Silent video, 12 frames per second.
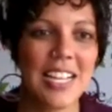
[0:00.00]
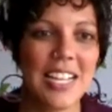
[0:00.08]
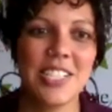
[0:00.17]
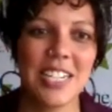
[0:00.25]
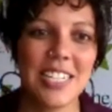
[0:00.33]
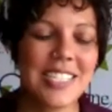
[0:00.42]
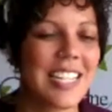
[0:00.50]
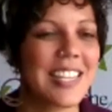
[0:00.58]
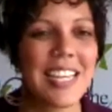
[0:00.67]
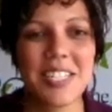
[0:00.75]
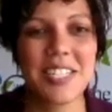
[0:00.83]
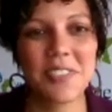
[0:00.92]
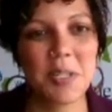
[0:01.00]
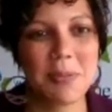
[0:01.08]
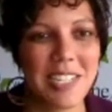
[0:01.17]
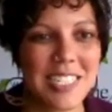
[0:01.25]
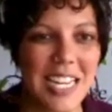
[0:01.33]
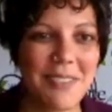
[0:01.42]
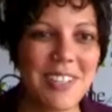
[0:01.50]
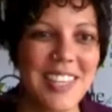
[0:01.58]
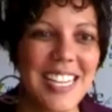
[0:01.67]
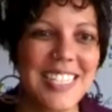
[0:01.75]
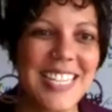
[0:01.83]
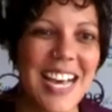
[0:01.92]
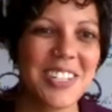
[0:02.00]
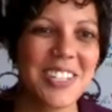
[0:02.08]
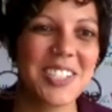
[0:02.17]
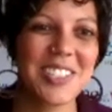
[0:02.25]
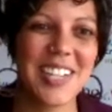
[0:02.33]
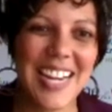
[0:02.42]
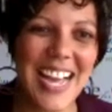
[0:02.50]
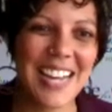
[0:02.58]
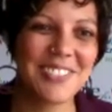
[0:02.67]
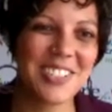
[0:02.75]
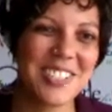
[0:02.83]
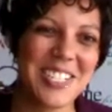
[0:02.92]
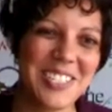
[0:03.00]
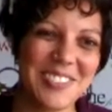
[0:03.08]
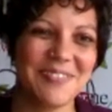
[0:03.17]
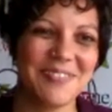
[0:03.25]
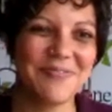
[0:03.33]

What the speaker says: Chelsea, thanks for spending time with us. Have a great afternoon.